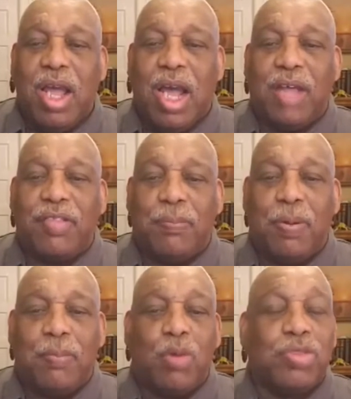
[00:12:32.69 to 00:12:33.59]
Uh, they
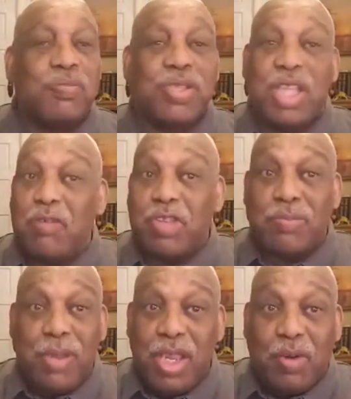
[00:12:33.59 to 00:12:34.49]
promote themselves as
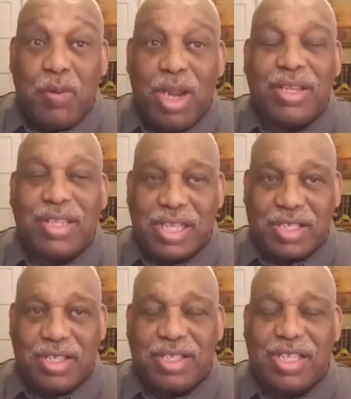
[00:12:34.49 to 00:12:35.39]
being great.
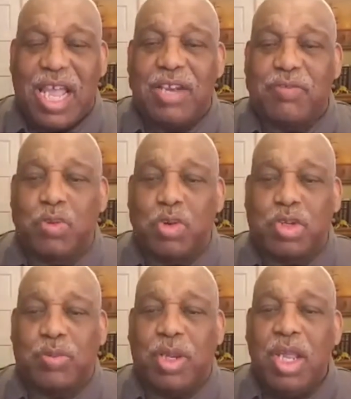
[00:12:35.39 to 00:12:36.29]
That's a sign of
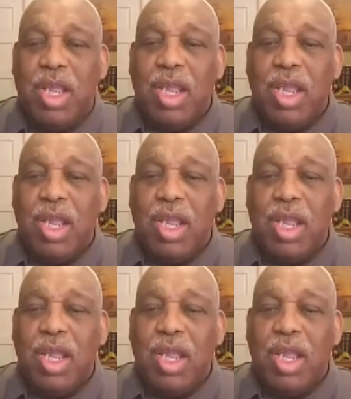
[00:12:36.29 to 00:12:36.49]
sorcery.